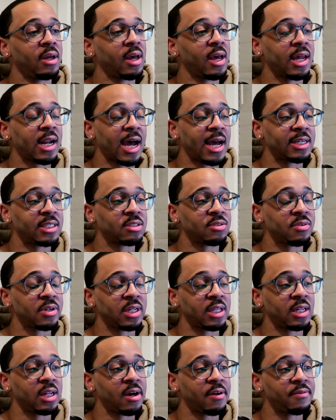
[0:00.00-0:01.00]
And I just
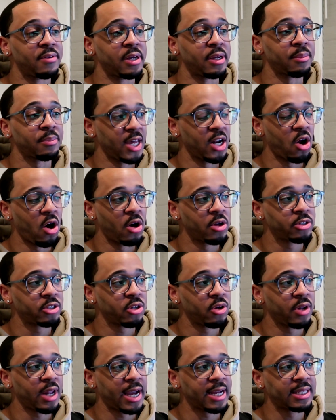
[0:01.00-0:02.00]
really loved it. And
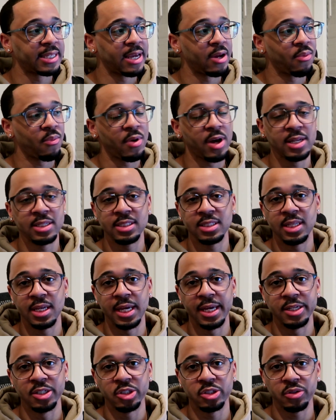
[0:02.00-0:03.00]
also, like, there was
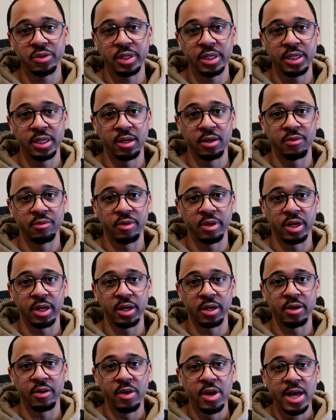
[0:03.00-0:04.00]
the intrigue of...
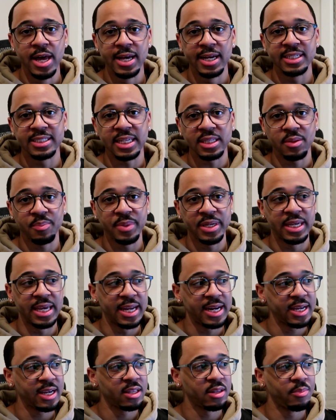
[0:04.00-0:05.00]
Because at the
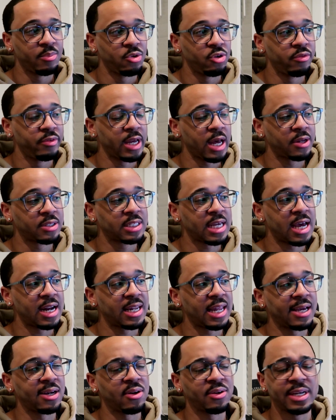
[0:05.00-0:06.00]
beginning of the movie, I was kind
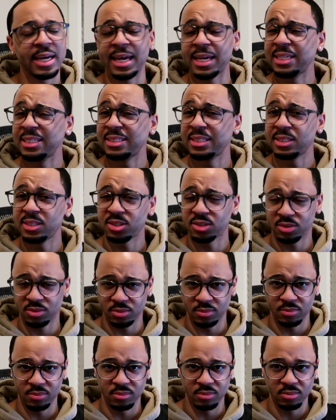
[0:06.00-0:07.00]
of like, okay, is
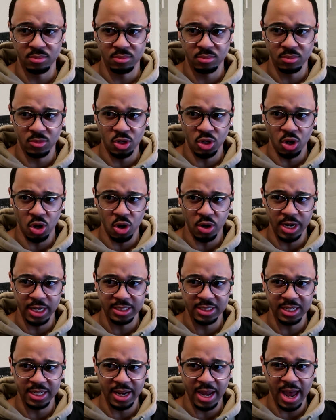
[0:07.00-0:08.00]
this all
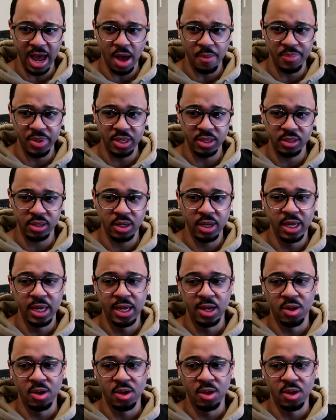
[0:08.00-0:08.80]
that's going to happen?